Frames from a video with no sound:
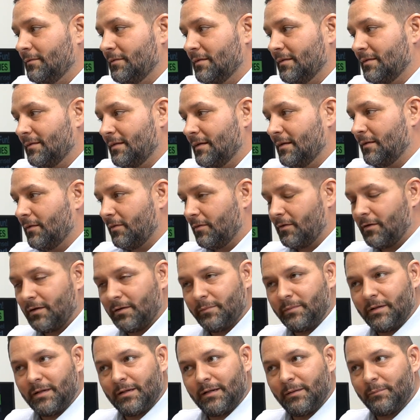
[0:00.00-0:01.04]
just kind of
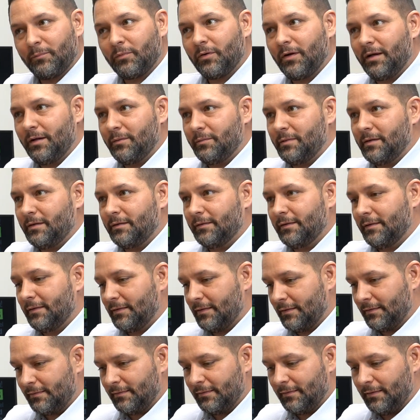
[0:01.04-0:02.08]
thought about it, prayed about
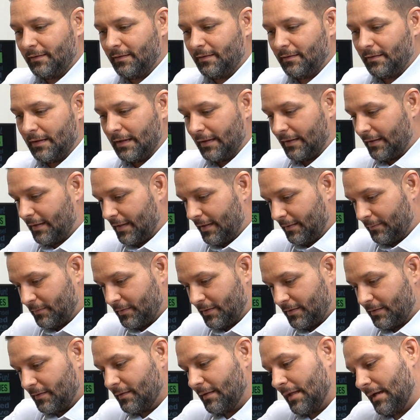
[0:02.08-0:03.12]
it, and I
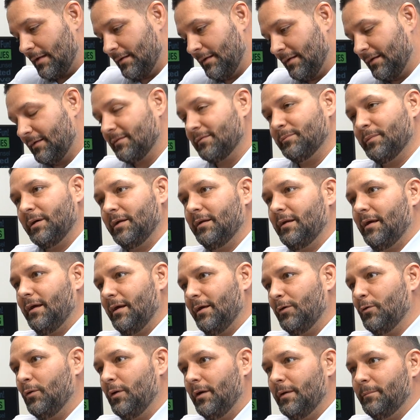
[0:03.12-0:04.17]
came in that next
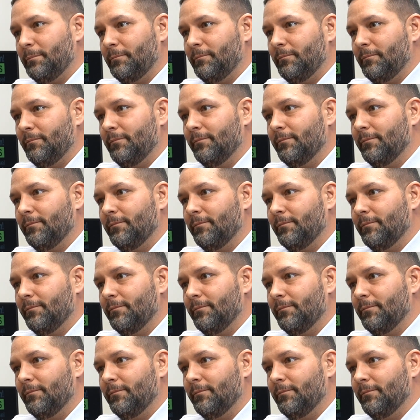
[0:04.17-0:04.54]
Monday and quit.